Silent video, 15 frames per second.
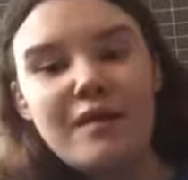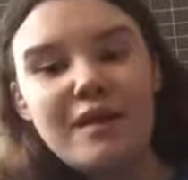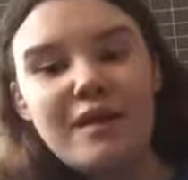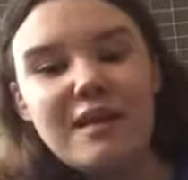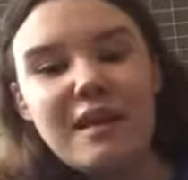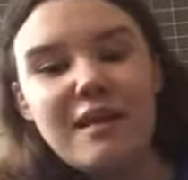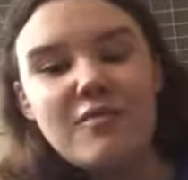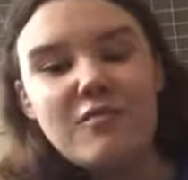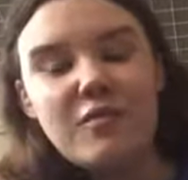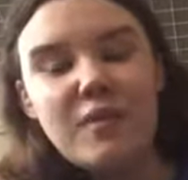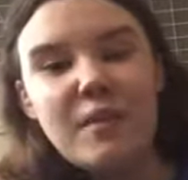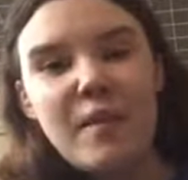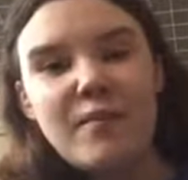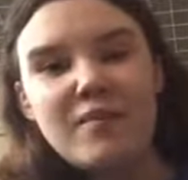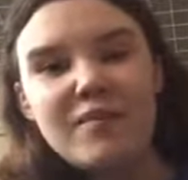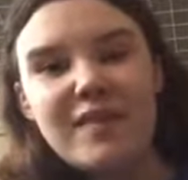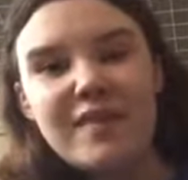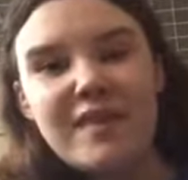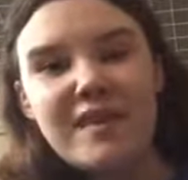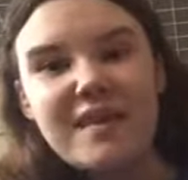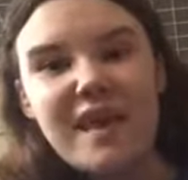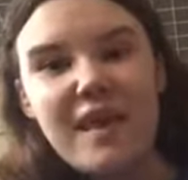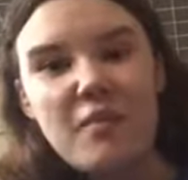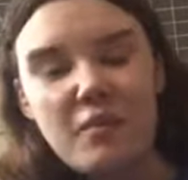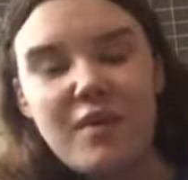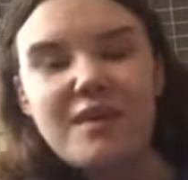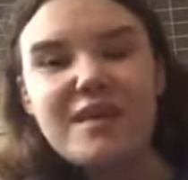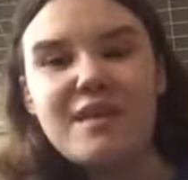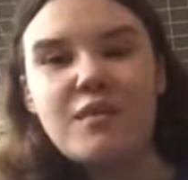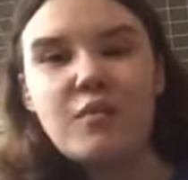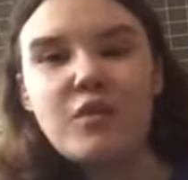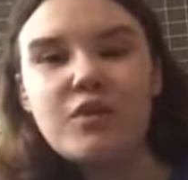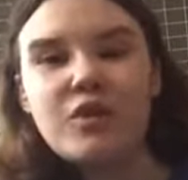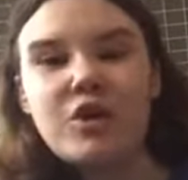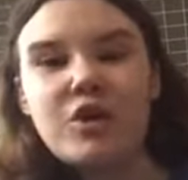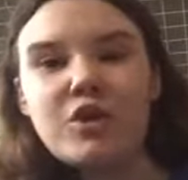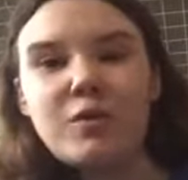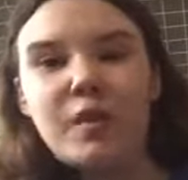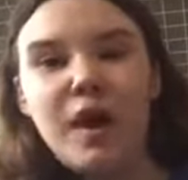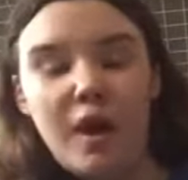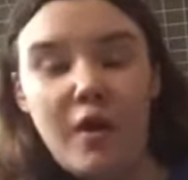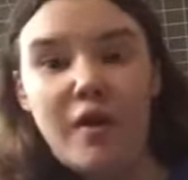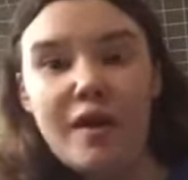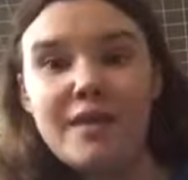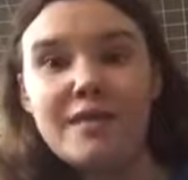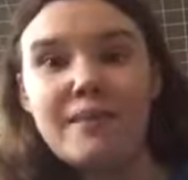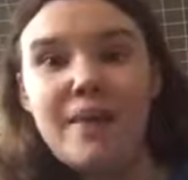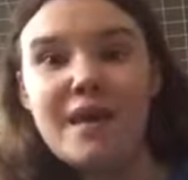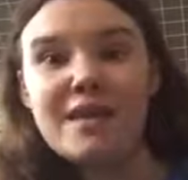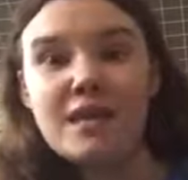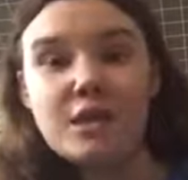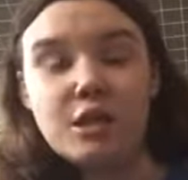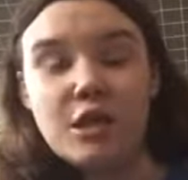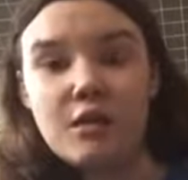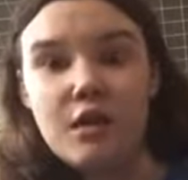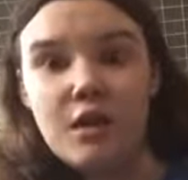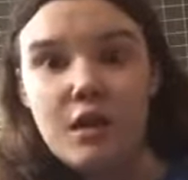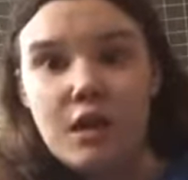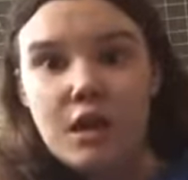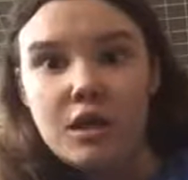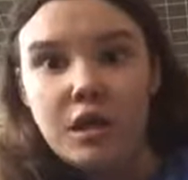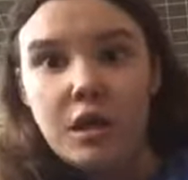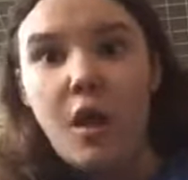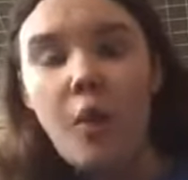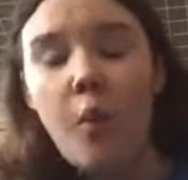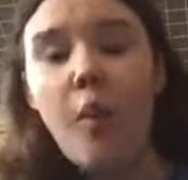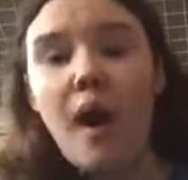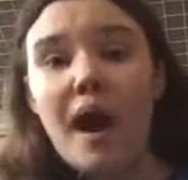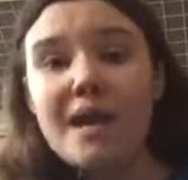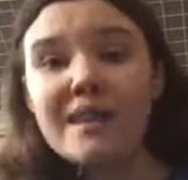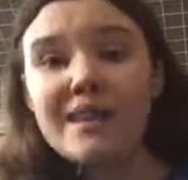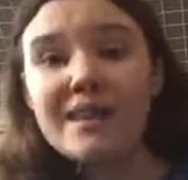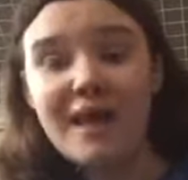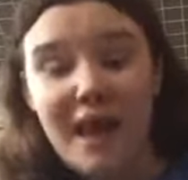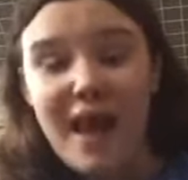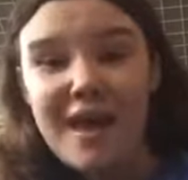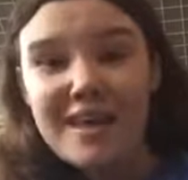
He then remembers that they say, we, we'll see you tomorrow in the message, and he's like, what?